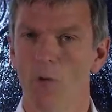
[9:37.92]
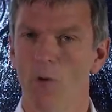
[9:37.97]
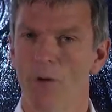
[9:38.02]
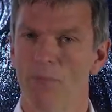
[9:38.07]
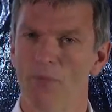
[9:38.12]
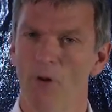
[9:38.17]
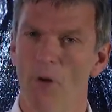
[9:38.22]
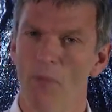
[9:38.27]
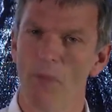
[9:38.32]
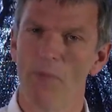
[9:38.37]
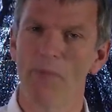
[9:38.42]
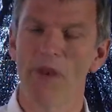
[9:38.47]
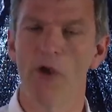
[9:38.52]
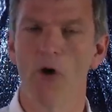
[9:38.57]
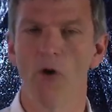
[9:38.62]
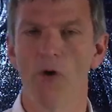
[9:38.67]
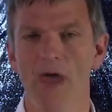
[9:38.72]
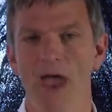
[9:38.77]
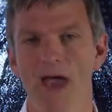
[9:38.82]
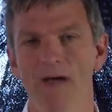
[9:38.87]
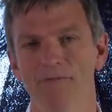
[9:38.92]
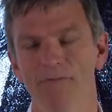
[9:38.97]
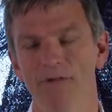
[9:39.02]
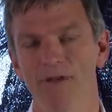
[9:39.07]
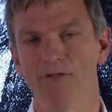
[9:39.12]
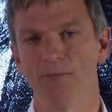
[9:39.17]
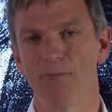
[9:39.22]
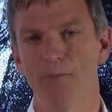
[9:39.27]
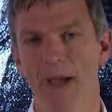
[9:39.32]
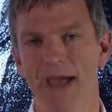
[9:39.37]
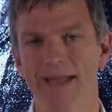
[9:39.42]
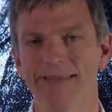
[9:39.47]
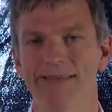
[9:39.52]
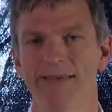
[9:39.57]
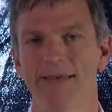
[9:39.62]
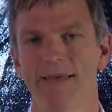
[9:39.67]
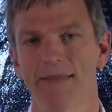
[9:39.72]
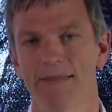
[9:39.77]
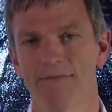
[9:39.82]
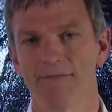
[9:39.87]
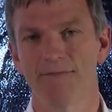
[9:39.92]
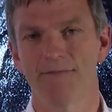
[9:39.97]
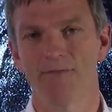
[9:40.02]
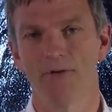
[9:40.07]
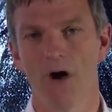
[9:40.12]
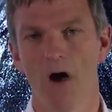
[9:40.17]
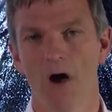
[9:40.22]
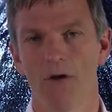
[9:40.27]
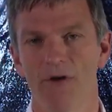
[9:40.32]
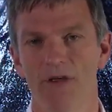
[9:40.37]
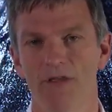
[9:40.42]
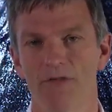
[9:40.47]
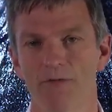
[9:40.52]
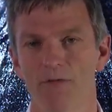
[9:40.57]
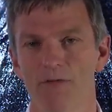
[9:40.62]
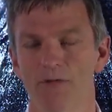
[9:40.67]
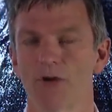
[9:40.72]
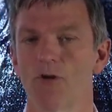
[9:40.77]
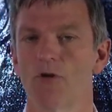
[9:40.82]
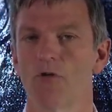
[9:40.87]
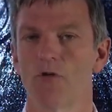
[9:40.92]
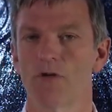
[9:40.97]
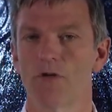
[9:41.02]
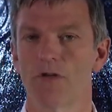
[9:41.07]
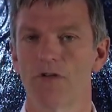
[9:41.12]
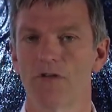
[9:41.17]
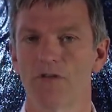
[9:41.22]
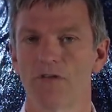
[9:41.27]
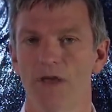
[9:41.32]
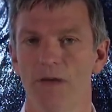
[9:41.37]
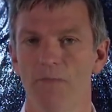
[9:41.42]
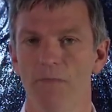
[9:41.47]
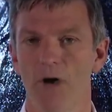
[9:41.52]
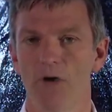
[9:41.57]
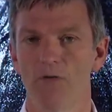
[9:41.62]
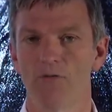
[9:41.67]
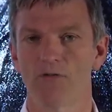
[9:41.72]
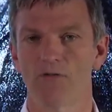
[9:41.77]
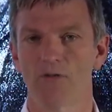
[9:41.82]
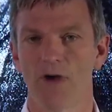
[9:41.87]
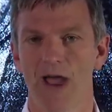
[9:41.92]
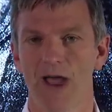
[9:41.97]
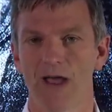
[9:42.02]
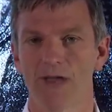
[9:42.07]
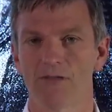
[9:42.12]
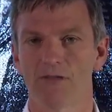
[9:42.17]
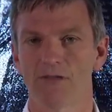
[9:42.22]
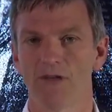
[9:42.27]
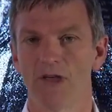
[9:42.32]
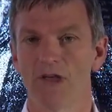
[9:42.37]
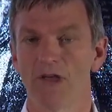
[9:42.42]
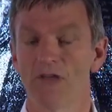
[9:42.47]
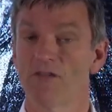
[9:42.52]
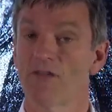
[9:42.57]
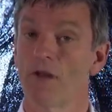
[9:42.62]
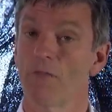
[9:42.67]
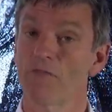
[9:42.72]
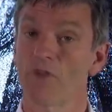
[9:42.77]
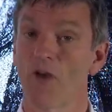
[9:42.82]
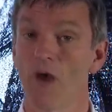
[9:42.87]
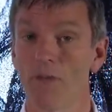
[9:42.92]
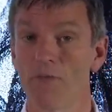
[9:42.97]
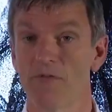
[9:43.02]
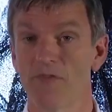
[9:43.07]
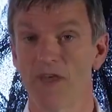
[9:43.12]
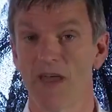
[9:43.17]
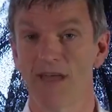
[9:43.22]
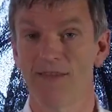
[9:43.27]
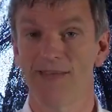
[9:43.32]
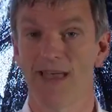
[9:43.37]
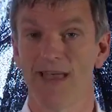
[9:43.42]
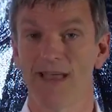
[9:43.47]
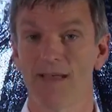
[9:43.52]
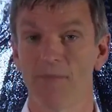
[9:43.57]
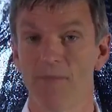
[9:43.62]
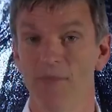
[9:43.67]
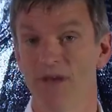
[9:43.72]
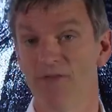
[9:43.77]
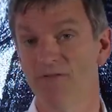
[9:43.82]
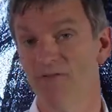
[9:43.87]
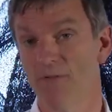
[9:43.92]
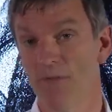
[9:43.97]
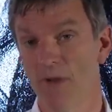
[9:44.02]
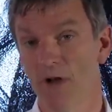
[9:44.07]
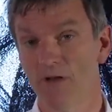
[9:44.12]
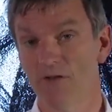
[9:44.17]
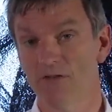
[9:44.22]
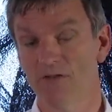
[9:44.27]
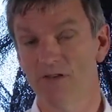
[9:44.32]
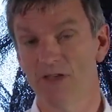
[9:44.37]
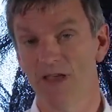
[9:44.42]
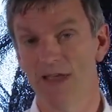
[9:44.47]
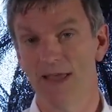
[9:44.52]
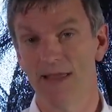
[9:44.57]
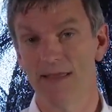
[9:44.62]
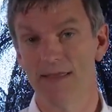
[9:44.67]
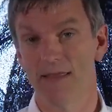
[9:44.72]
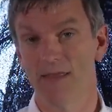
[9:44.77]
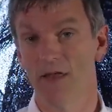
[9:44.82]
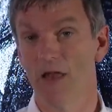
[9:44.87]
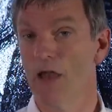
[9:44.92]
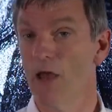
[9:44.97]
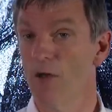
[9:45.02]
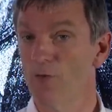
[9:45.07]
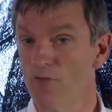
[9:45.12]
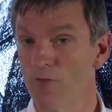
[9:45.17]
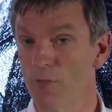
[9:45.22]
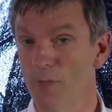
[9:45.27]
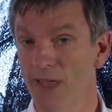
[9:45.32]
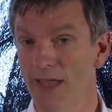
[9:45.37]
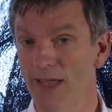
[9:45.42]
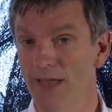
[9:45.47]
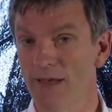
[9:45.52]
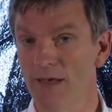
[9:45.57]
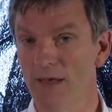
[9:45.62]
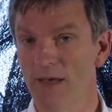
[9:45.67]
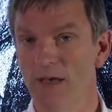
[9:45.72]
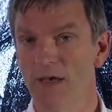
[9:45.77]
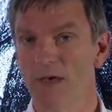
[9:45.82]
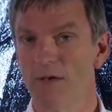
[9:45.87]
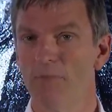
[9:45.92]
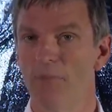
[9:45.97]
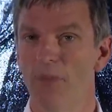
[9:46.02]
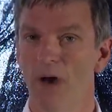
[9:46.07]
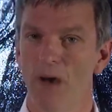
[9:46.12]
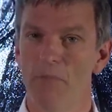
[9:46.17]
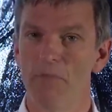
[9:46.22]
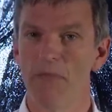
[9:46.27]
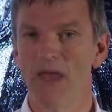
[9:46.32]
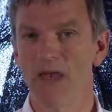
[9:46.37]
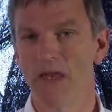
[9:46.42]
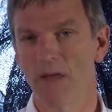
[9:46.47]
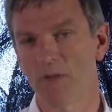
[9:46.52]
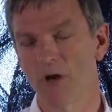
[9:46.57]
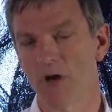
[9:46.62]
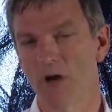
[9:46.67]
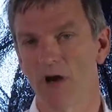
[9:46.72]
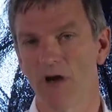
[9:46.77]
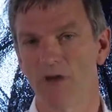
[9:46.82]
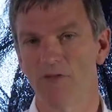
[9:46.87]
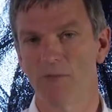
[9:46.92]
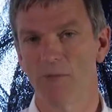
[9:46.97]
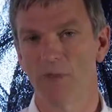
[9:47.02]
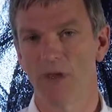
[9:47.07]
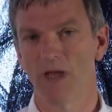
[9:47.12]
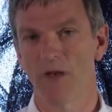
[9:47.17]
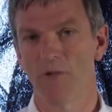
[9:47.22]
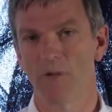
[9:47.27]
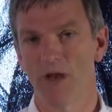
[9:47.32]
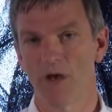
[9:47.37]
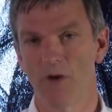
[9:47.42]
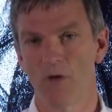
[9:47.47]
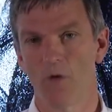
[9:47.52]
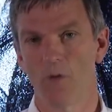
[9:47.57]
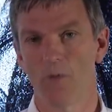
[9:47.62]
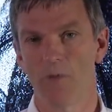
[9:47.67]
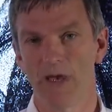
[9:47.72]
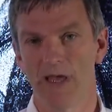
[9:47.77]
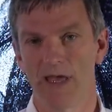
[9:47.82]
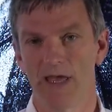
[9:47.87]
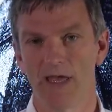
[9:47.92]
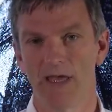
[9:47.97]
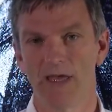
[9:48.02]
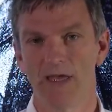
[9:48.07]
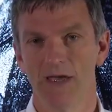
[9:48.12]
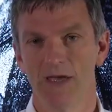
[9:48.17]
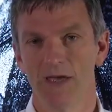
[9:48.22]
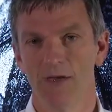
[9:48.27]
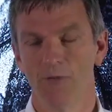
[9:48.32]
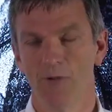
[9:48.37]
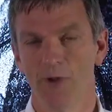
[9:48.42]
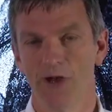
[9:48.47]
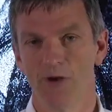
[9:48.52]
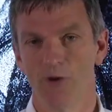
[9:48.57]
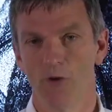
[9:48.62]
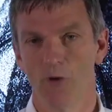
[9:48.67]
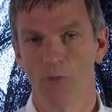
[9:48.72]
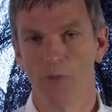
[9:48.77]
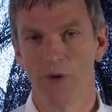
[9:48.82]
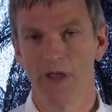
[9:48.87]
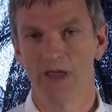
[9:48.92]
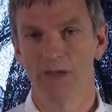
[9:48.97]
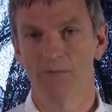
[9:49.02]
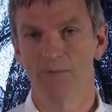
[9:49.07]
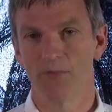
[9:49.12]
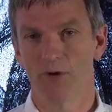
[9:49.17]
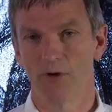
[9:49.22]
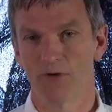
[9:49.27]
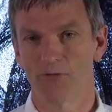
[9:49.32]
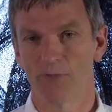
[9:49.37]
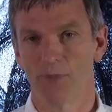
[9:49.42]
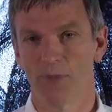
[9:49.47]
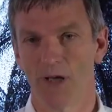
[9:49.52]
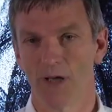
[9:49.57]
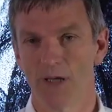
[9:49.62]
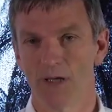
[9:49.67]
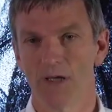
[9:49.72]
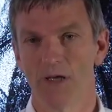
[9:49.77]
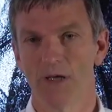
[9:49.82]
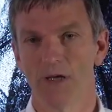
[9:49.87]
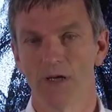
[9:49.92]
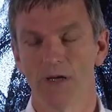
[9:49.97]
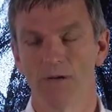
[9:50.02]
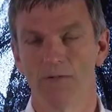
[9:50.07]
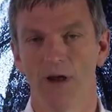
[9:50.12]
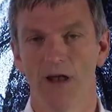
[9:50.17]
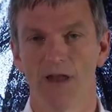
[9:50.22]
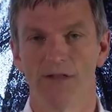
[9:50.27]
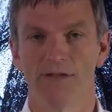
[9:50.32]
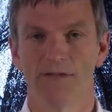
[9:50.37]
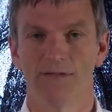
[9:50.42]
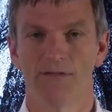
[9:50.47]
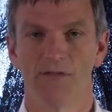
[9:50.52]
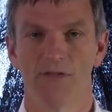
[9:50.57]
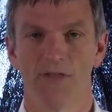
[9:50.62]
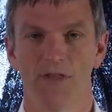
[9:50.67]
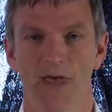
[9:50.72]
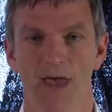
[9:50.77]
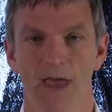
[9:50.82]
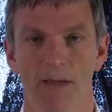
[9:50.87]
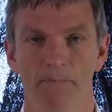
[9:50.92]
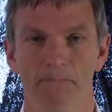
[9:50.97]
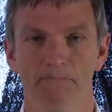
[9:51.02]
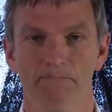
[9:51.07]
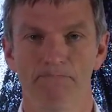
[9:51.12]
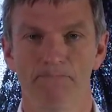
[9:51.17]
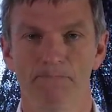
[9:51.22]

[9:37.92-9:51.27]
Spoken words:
We're probably on average better than Ferrari through the corners at most tracks. Sometimes they take a bit from us in the low speed, but medium and high speed we normally prosper relative to them.